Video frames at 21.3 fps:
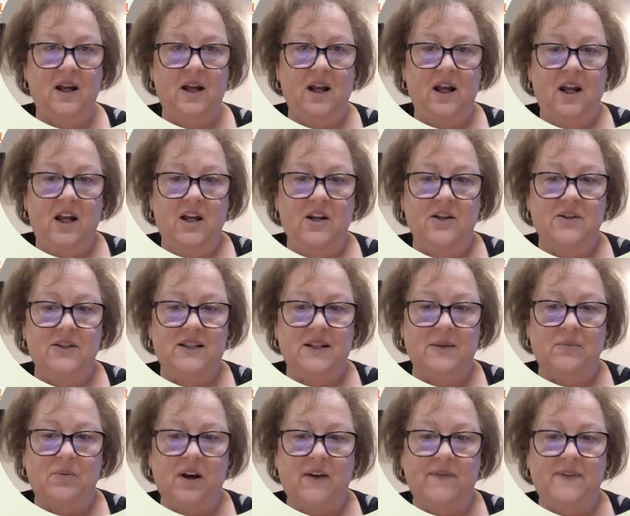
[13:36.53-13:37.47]
Here's some
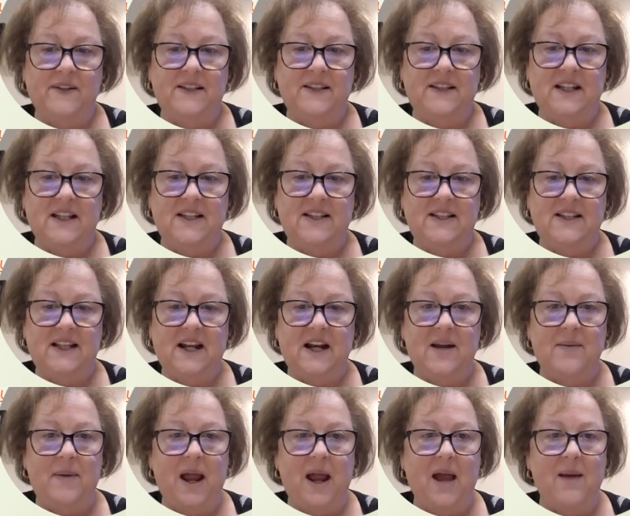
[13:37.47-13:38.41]
references that I'm
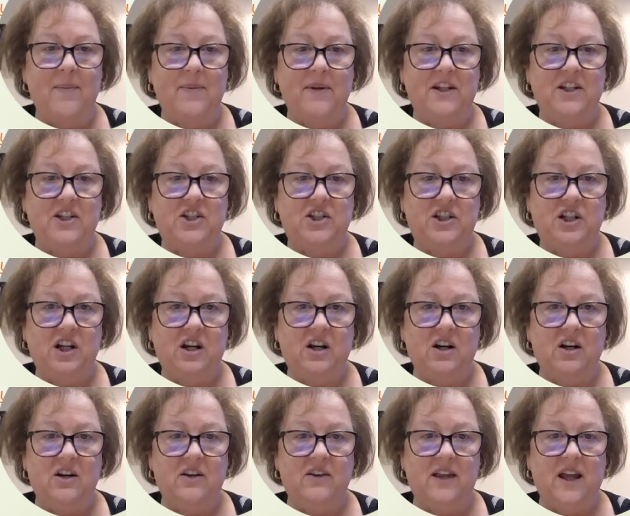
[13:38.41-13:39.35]
happy to share
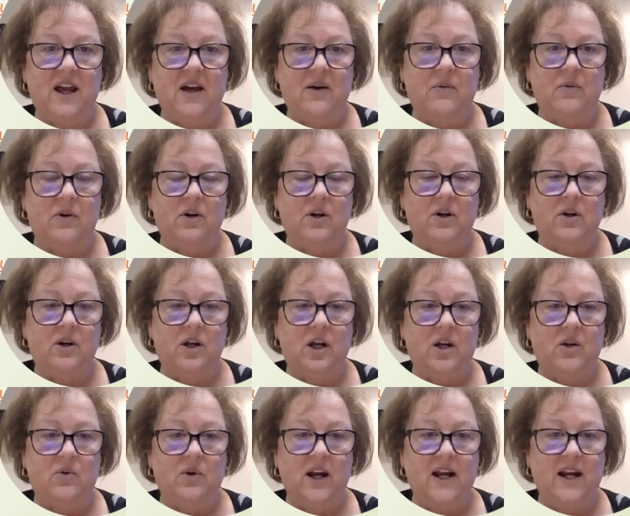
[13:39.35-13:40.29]
that were a
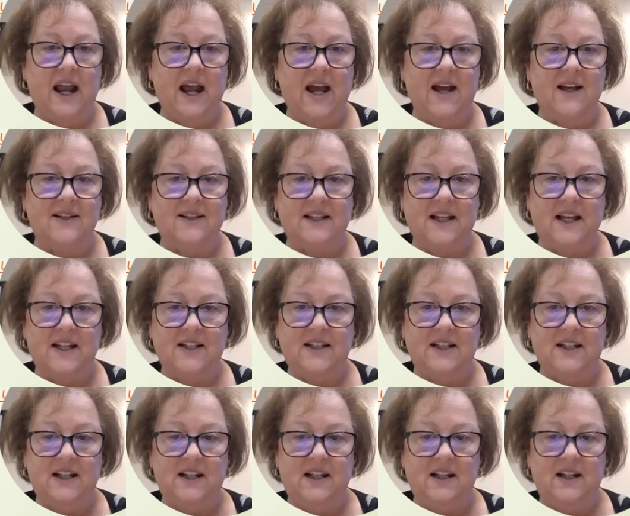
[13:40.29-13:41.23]
great asset in